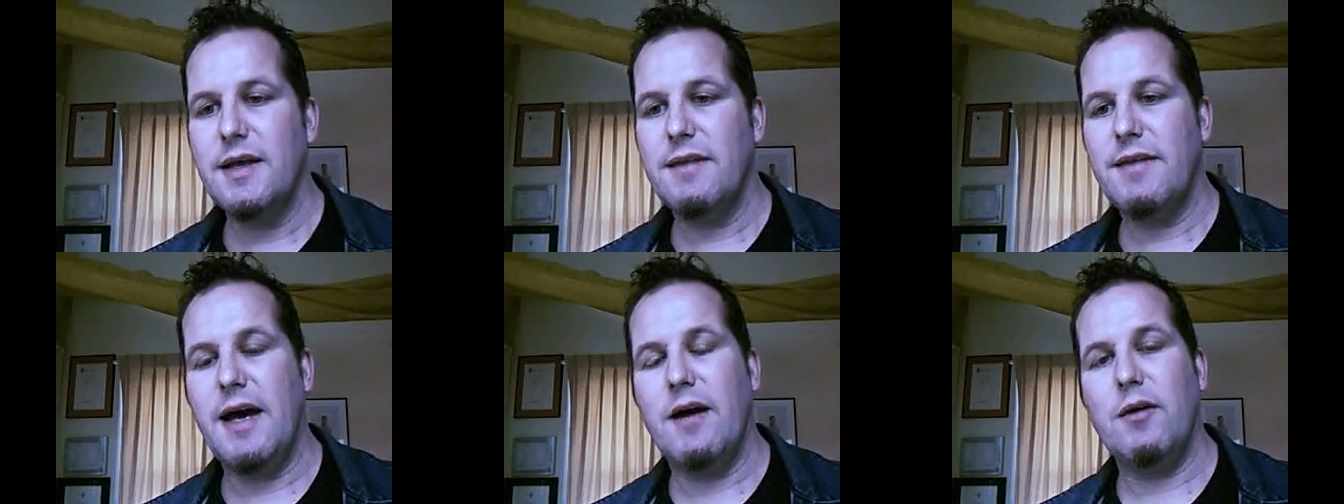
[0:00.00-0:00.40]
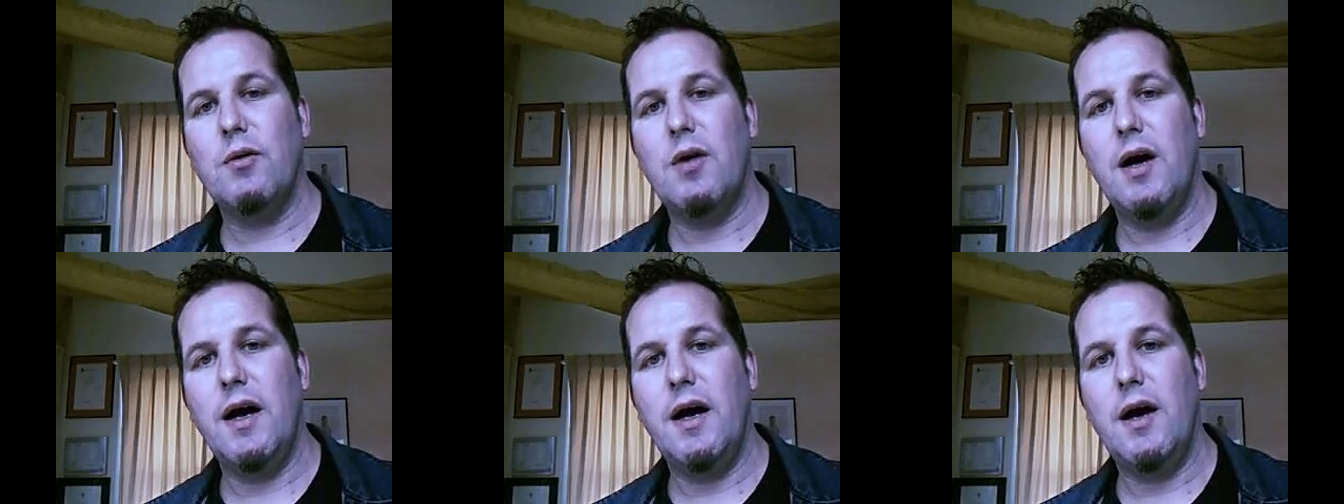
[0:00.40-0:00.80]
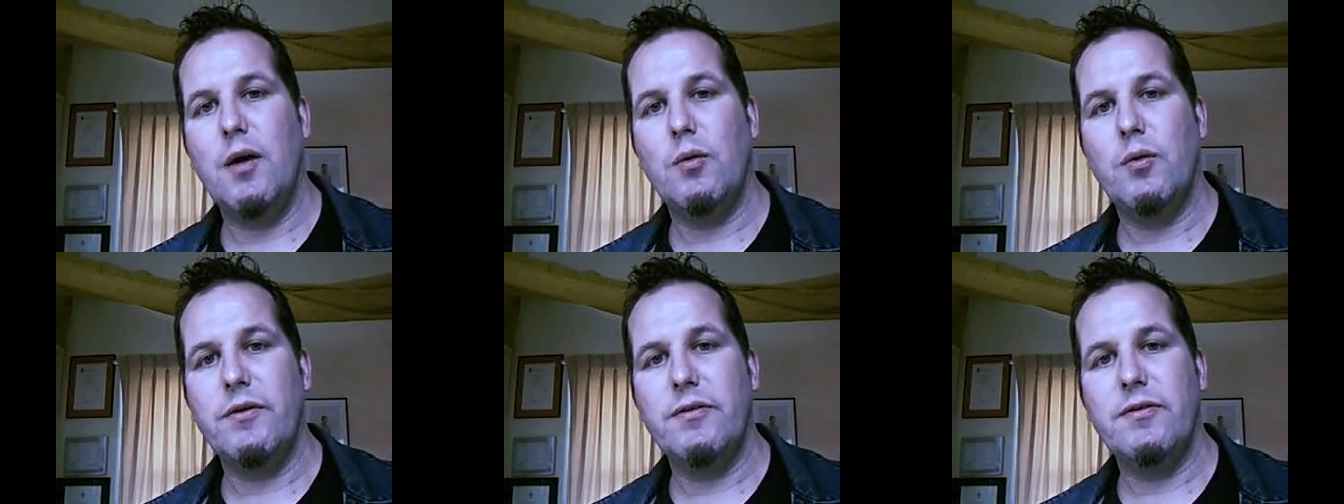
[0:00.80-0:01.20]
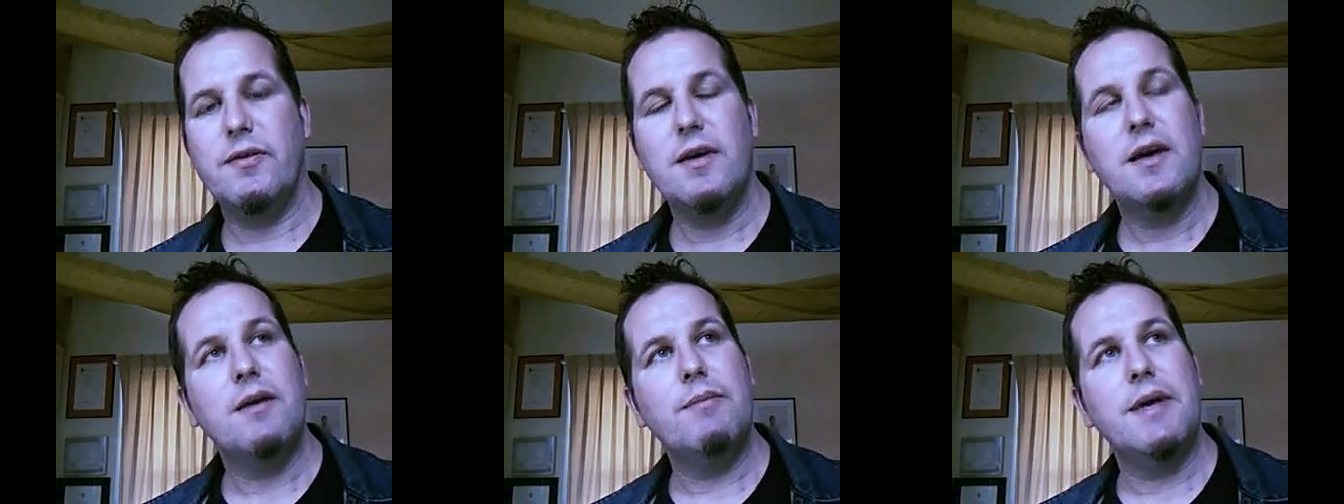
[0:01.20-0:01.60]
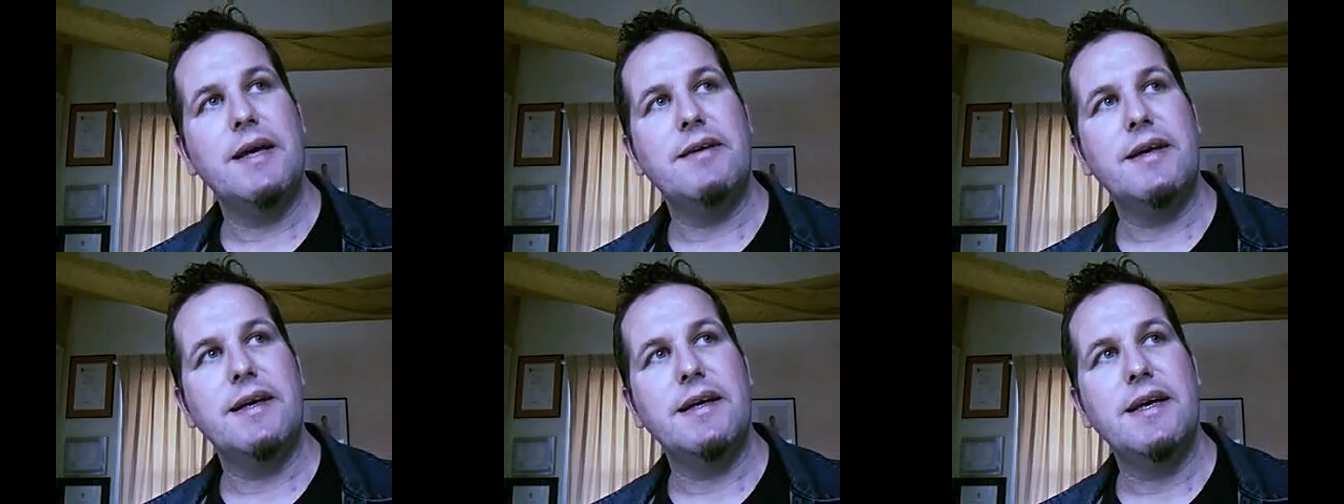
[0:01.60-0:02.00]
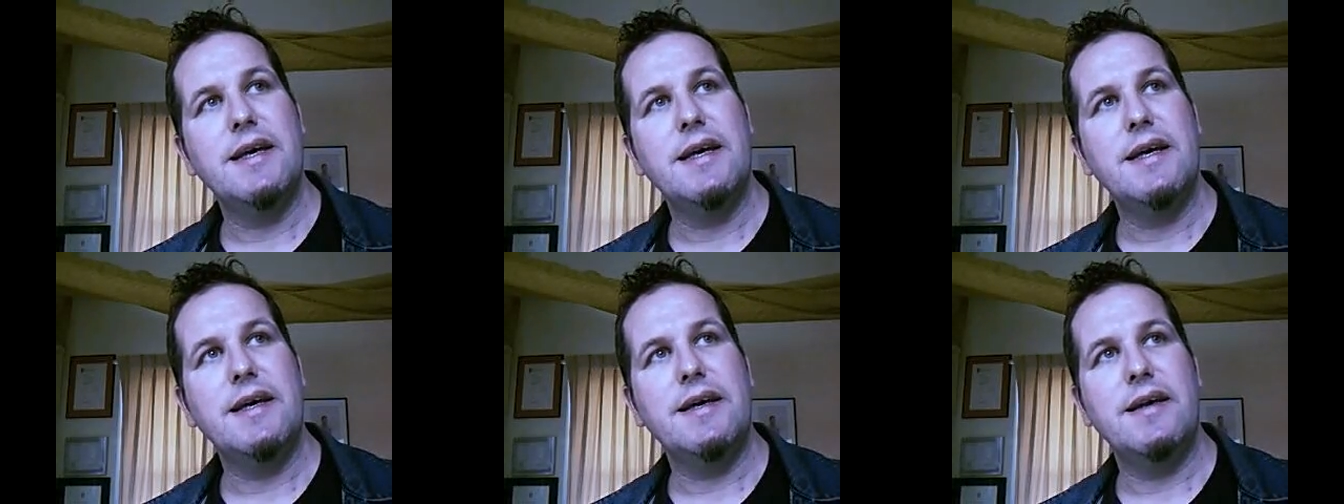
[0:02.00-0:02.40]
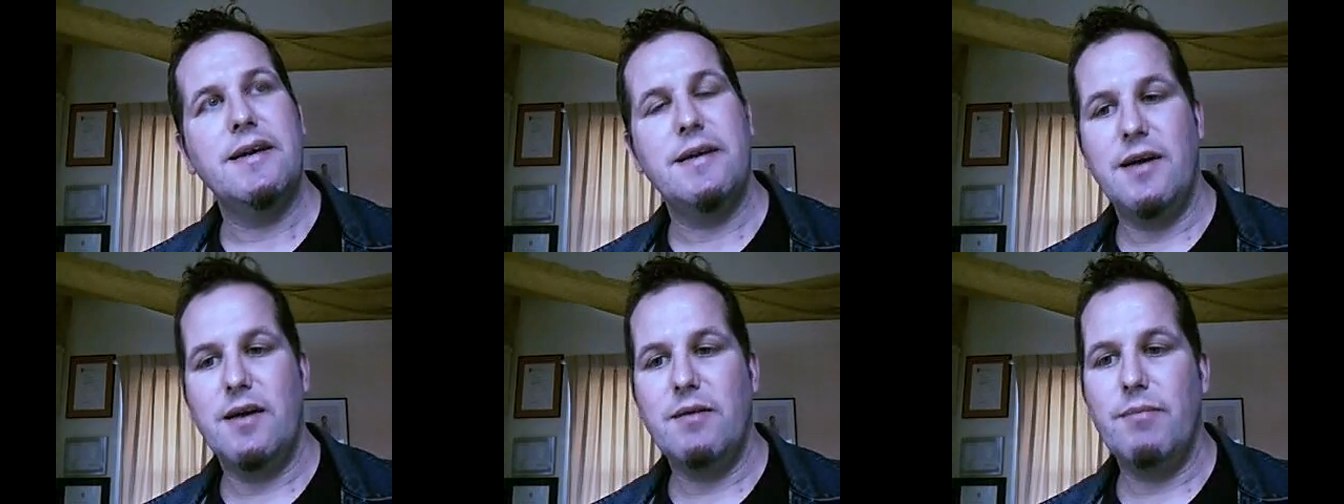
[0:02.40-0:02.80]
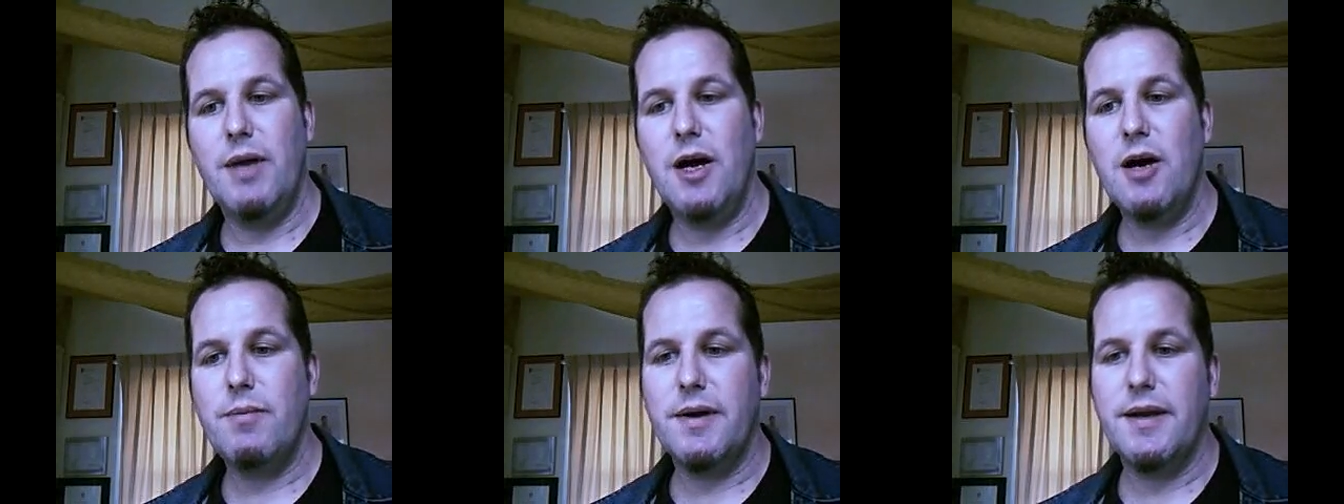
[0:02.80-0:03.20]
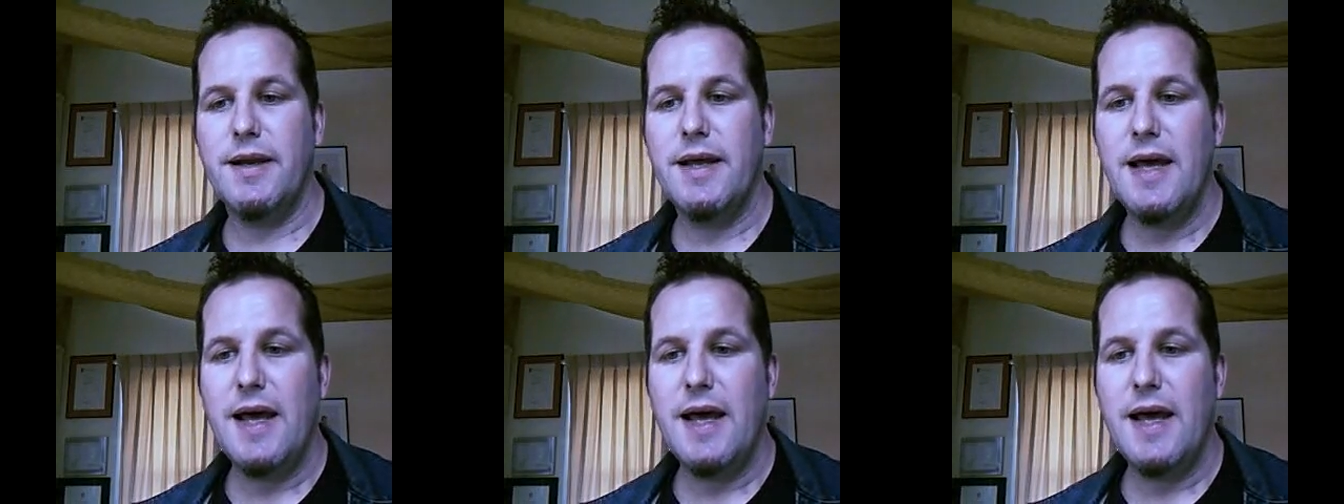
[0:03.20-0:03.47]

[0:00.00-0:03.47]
that was meeting in Melbourne.